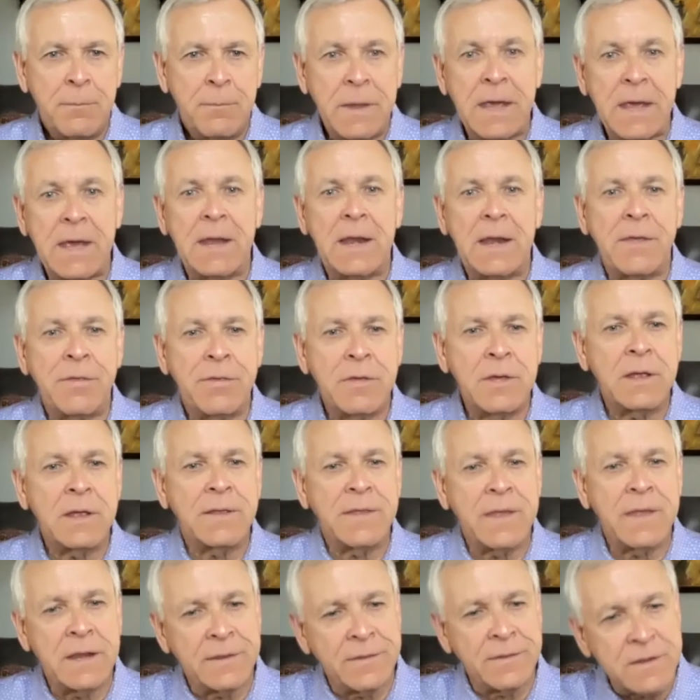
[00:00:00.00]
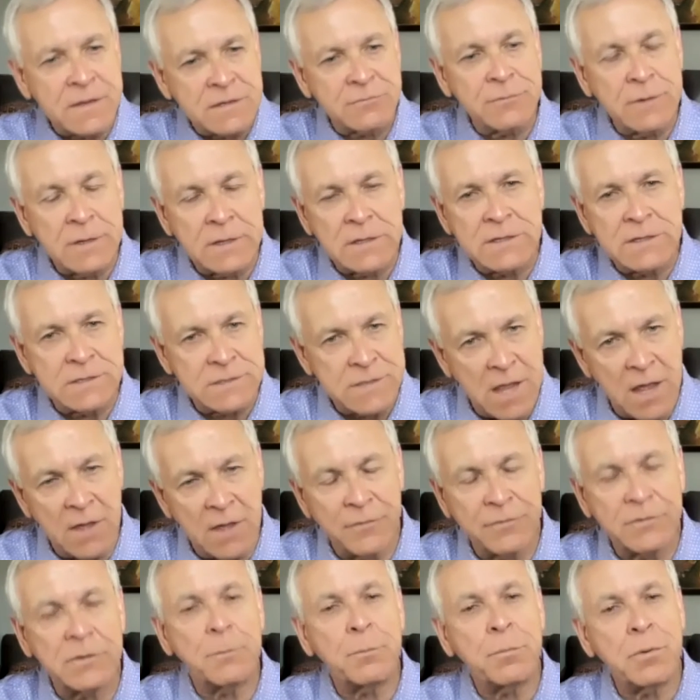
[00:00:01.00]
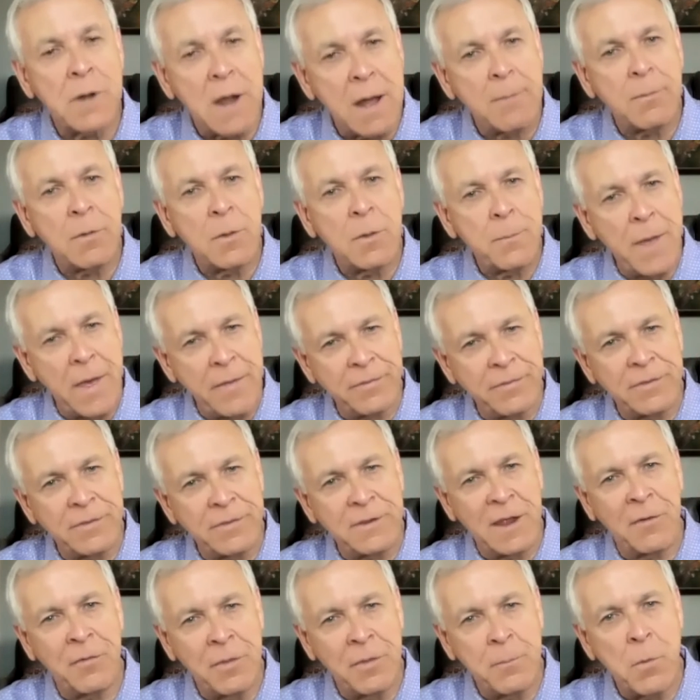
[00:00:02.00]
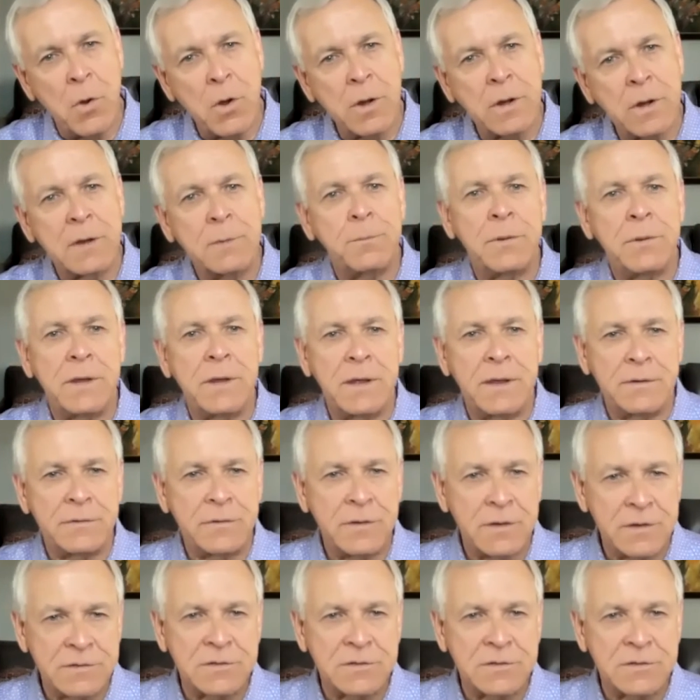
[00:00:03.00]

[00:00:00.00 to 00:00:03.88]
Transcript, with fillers: man, I think that this really solves a problem the, out in the marketplace.